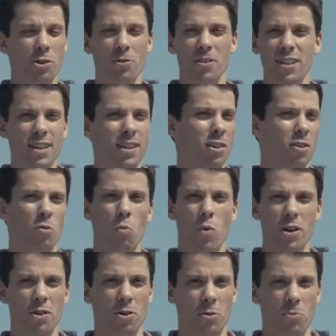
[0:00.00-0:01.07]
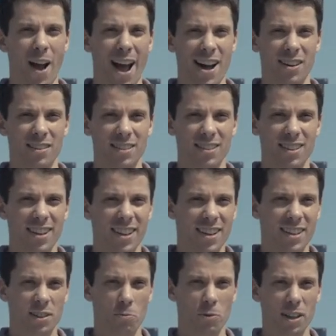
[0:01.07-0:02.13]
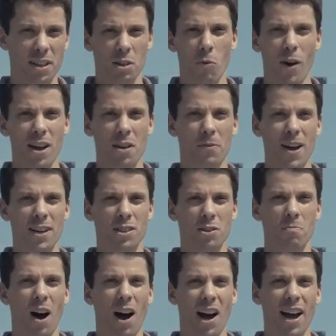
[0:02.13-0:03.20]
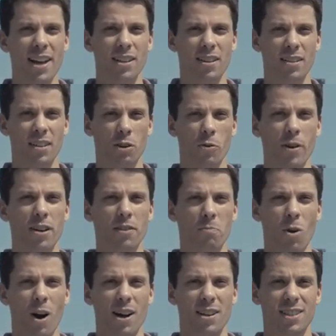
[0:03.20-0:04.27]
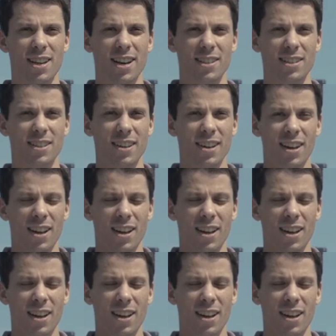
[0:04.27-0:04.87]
you're near and what you're around. It's really the way it affects your mind and the creative process.